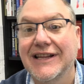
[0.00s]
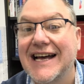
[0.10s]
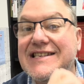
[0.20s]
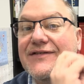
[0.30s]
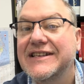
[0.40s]

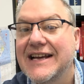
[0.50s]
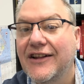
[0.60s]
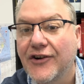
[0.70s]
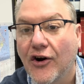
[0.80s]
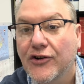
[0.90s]
Lots of detail
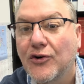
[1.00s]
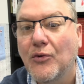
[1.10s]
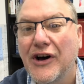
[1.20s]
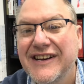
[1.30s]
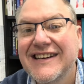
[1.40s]
in Article
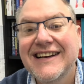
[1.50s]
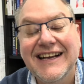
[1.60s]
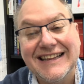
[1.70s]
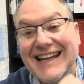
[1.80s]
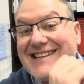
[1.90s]
1,
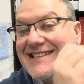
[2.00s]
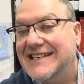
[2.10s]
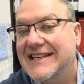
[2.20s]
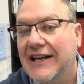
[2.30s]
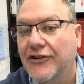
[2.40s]
less
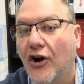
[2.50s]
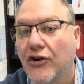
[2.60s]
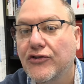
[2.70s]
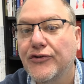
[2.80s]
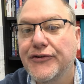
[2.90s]
detail in
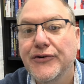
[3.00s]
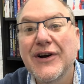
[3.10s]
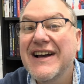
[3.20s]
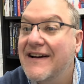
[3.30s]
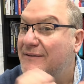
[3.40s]
Article 2.
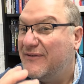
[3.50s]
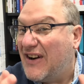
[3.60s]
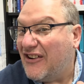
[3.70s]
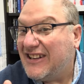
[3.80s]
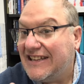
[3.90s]

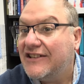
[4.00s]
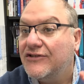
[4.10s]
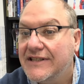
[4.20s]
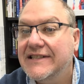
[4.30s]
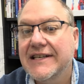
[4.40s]
Very little
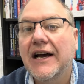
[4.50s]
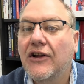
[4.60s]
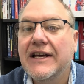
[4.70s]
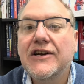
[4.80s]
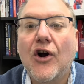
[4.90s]

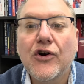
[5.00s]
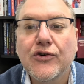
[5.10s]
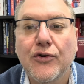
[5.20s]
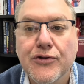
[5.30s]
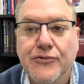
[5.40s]
detail in
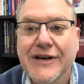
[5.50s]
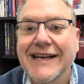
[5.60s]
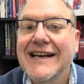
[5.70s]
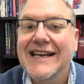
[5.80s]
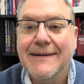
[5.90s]
Article
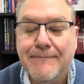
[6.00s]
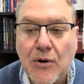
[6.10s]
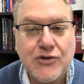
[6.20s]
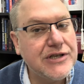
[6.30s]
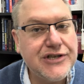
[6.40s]
3. It
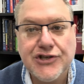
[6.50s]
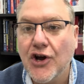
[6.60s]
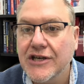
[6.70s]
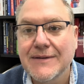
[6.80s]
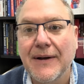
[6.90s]
mostly just
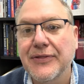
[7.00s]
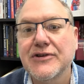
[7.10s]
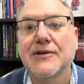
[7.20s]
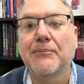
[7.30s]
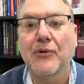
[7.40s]
talks about the
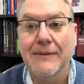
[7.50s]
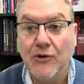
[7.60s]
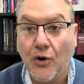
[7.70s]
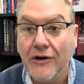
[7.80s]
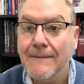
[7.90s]
Supreme
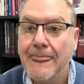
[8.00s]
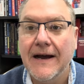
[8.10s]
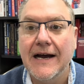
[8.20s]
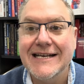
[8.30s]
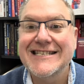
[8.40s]
Court,
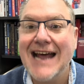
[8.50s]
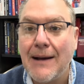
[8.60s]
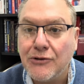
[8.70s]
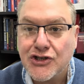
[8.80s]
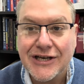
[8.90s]

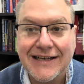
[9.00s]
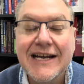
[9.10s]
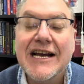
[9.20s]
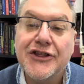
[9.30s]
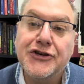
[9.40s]
establishing
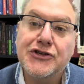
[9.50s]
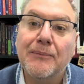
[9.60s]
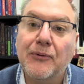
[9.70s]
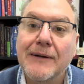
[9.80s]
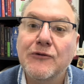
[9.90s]
the
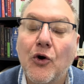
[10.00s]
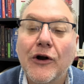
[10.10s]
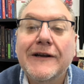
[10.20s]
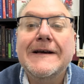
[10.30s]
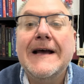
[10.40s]
Supreme
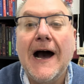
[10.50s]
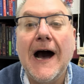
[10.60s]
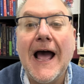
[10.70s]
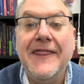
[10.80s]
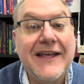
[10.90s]
Court,
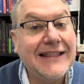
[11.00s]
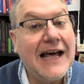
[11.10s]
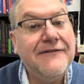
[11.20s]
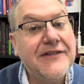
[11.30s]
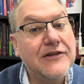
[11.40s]
and then
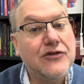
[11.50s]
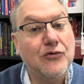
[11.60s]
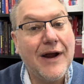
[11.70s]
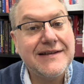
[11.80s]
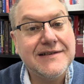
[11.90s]
left the
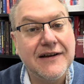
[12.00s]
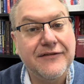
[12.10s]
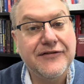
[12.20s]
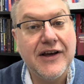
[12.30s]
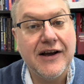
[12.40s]
rest
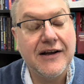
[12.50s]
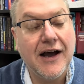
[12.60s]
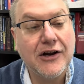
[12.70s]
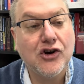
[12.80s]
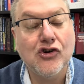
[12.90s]
of
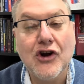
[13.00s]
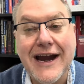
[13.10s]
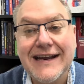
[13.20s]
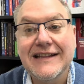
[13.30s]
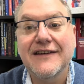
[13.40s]
the
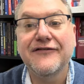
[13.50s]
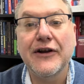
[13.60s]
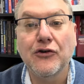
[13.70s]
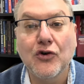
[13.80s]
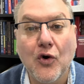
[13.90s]
creating the
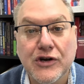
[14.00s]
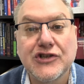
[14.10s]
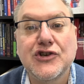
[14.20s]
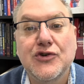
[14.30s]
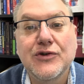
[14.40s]
federal courts
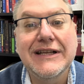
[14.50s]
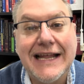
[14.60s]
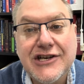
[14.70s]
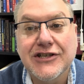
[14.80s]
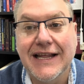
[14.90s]
to the
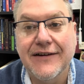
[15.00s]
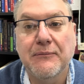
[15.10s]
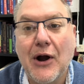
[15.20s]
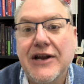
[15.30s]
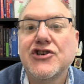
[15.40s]
legislative
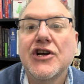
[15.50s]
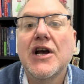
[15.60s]
branch,